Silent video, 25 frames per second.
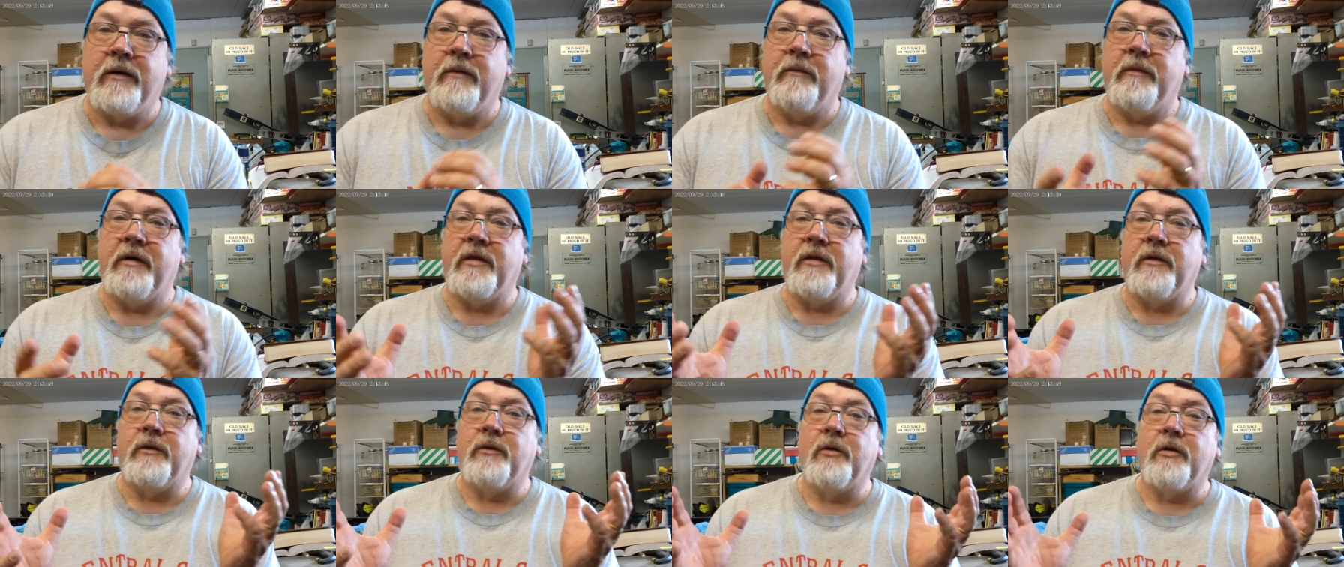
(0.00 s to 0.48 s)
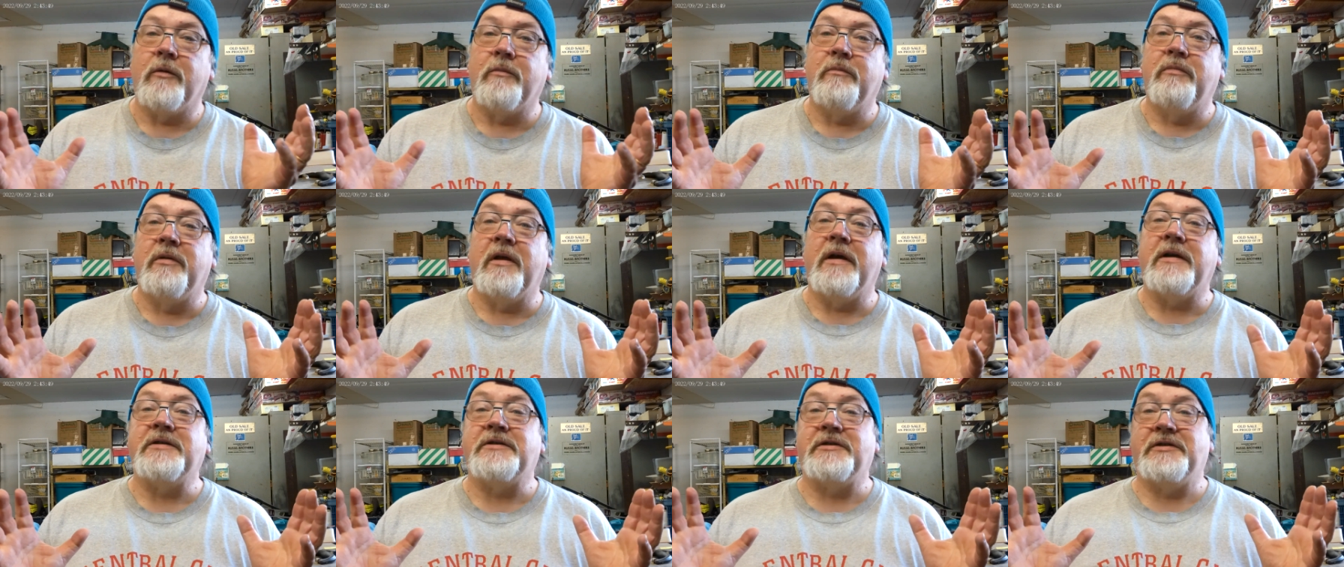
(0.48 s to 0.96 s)
May the Lord
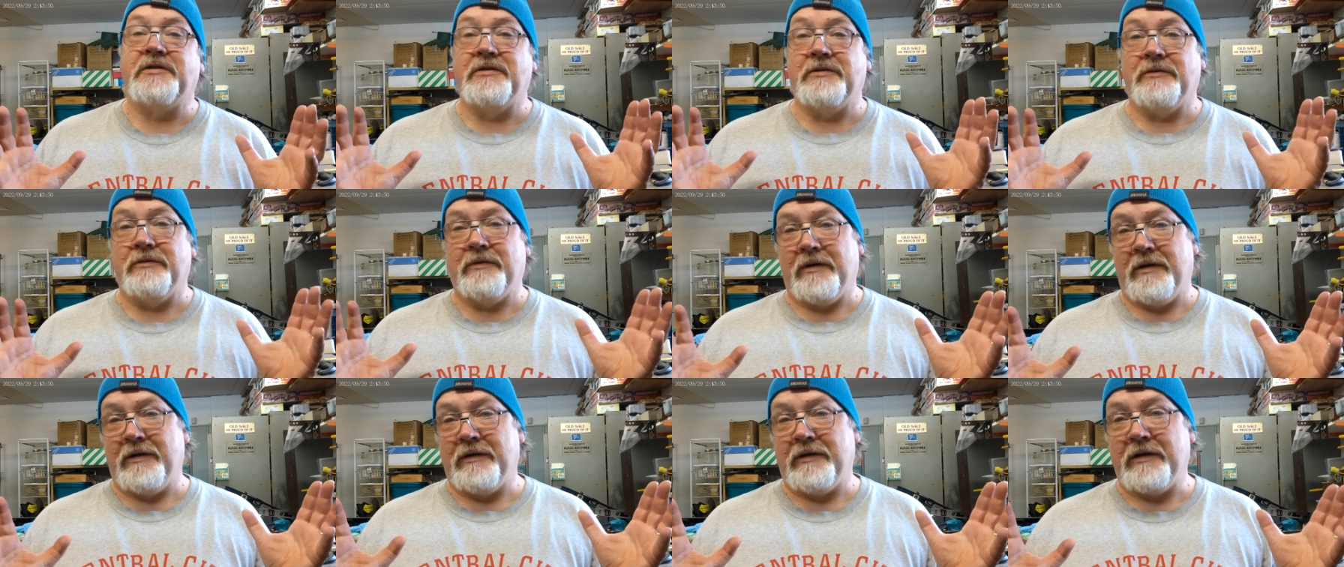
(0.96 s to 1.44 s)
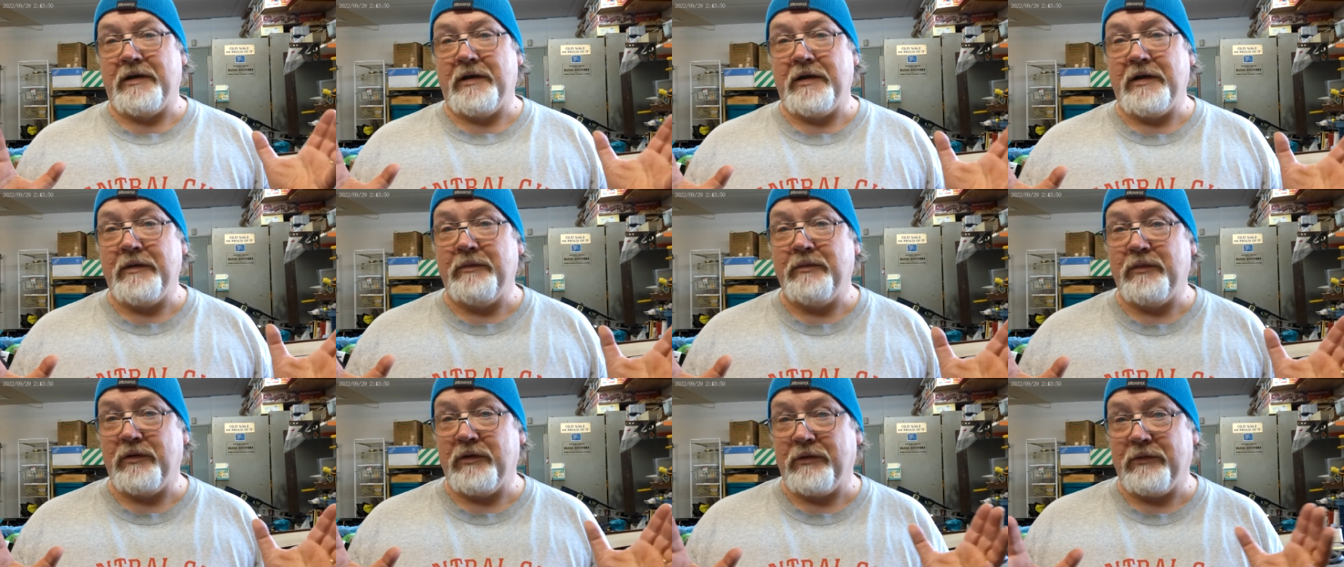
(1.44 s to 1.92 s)
bless you and
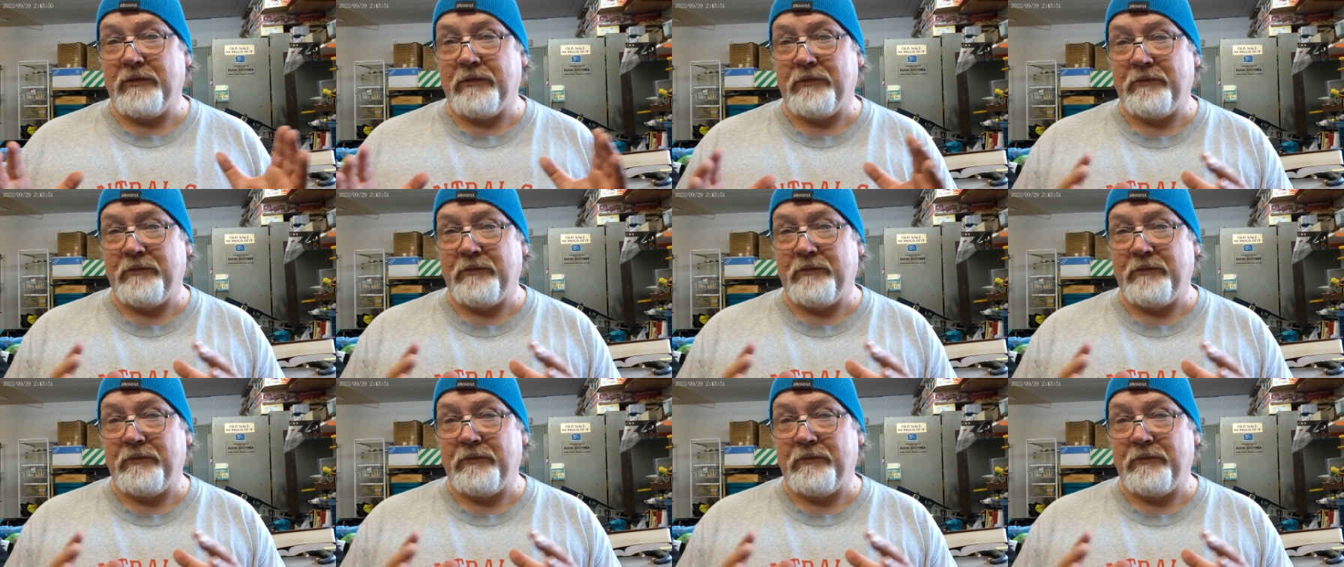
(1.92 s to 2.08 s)
keep you.